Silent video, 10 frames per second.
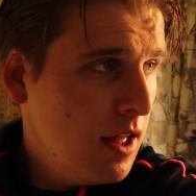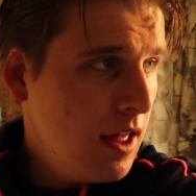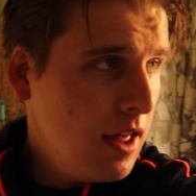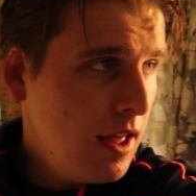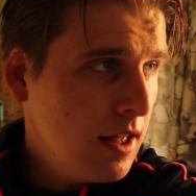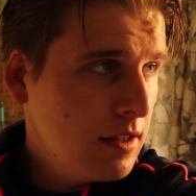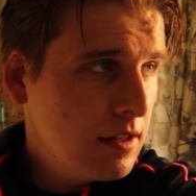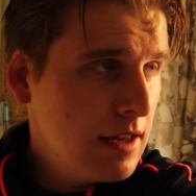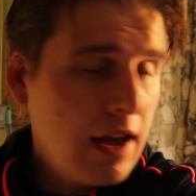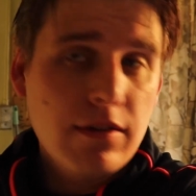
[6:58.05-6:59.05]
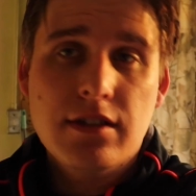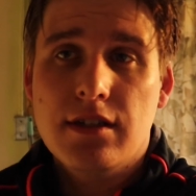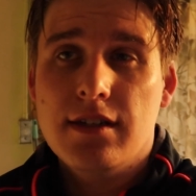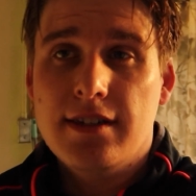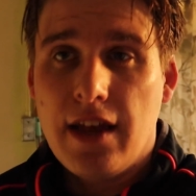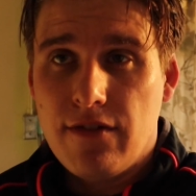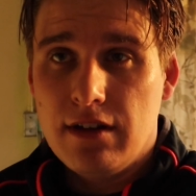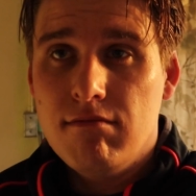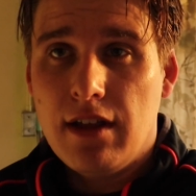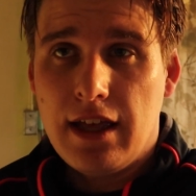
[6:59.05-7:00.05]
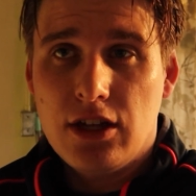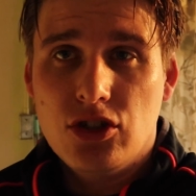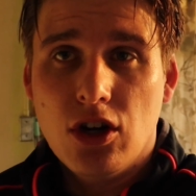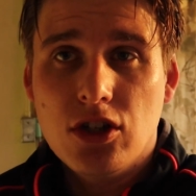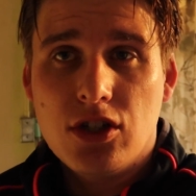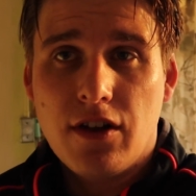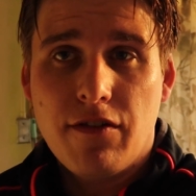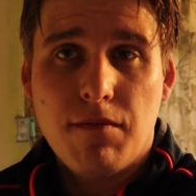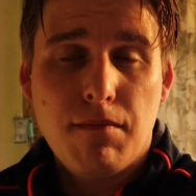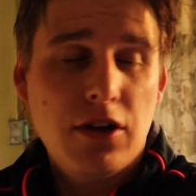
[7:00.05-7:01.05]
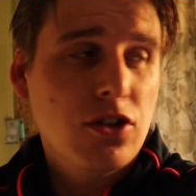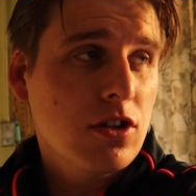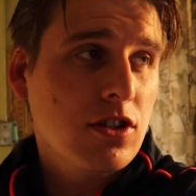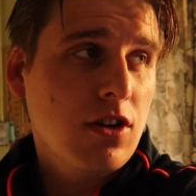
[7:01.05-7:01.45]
and now it's 7, and my church